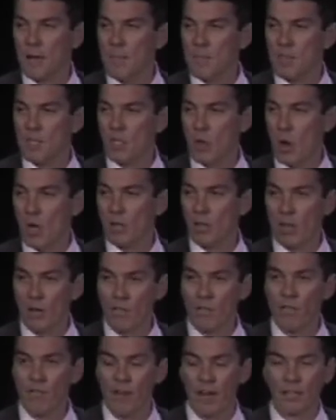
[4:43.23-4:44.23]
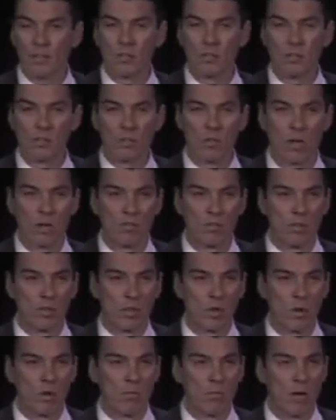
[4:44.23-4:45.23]
I love the fact that you're covering
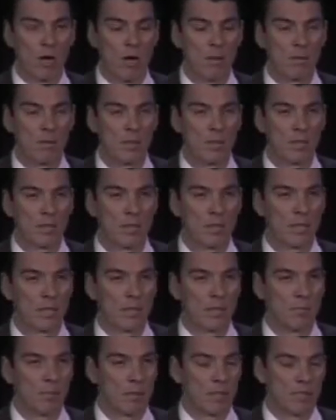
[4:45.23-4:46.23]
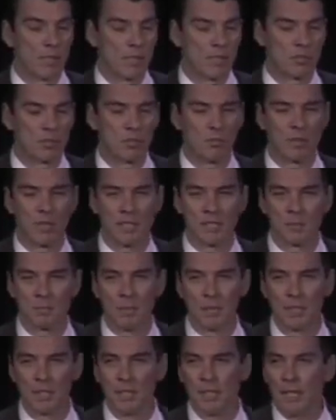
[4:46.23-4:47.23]
Obama and the presidential race,
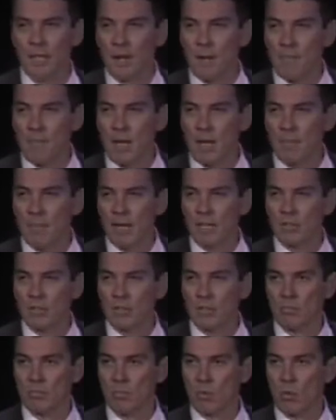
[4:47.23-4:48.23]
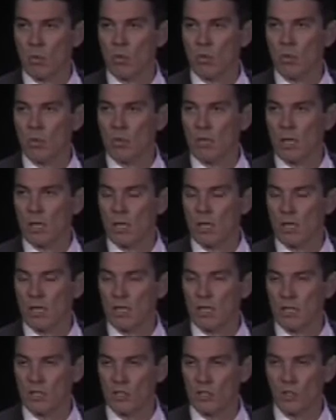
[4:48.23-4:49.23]
but I'm actually more
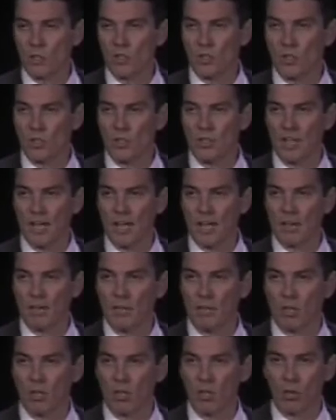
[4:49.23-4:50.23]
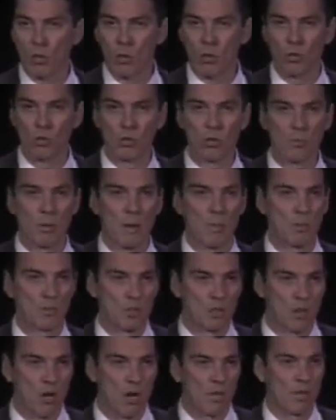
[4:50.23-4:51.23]
concerned that the local newspaper
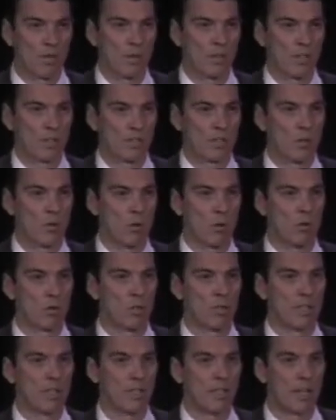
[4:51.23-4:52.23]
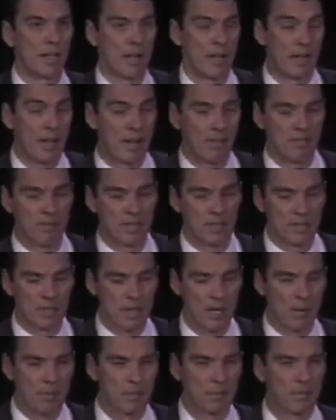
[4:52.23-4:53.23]
should cover things locally, and I gave him the
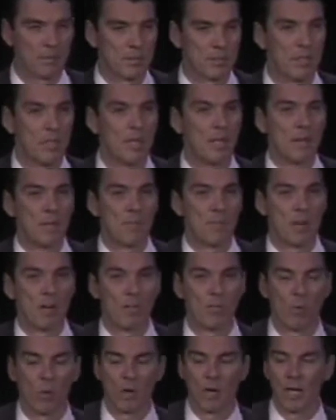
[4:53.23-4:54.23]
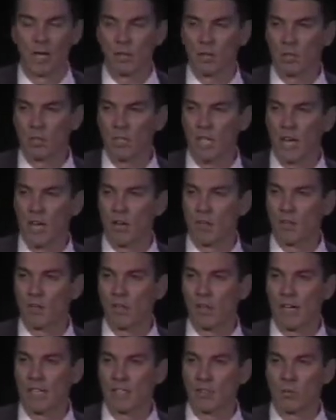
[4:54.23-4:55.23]
examples of what I had looked at over the
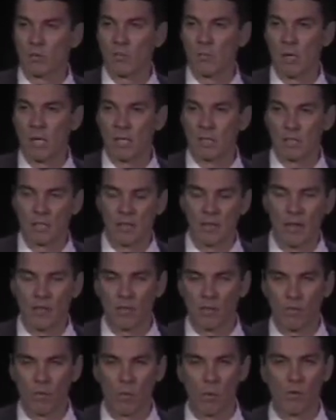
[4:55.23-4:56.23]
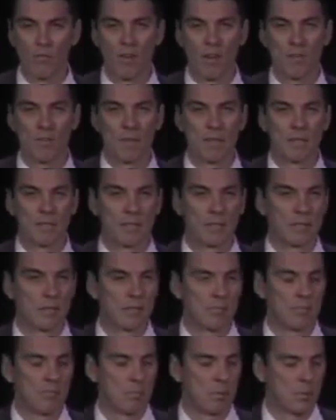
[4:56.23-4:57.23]
last 3 months, and after 45 minutes, the
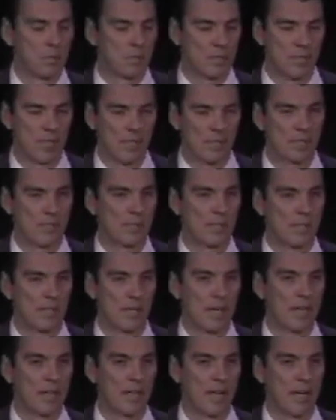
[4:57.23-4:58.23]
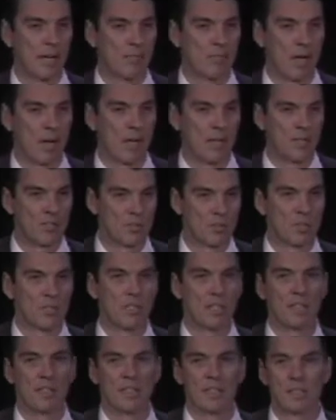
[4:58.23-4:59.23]
person nicely said, I'm not interested
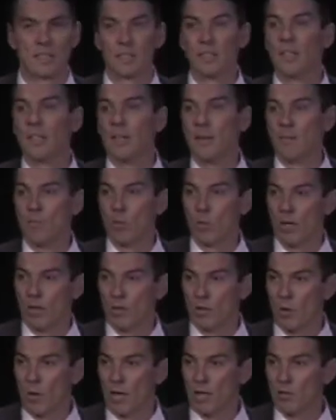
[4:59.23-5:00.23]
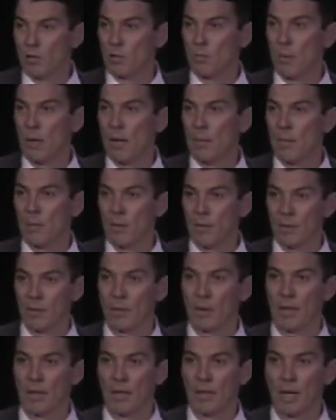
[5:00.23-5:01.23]
in this. We have a great
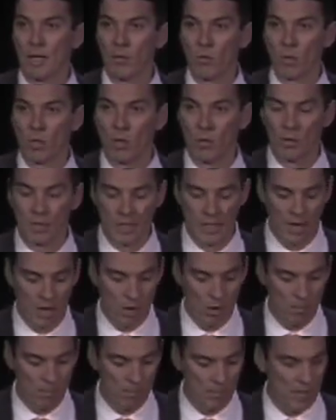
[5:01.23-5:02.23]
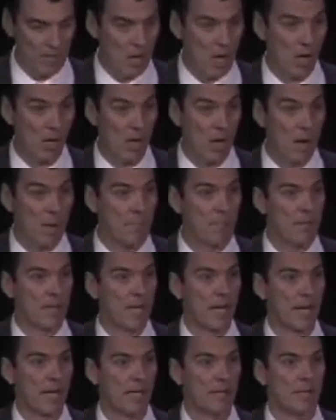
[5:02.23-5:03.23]
newspaper. We don't need help, and hung up.
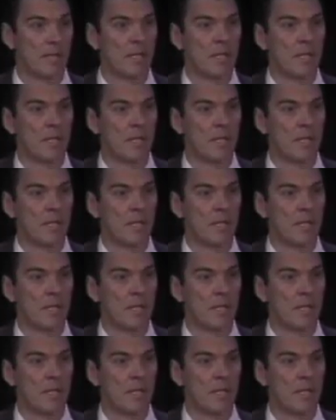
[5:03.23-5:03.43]
And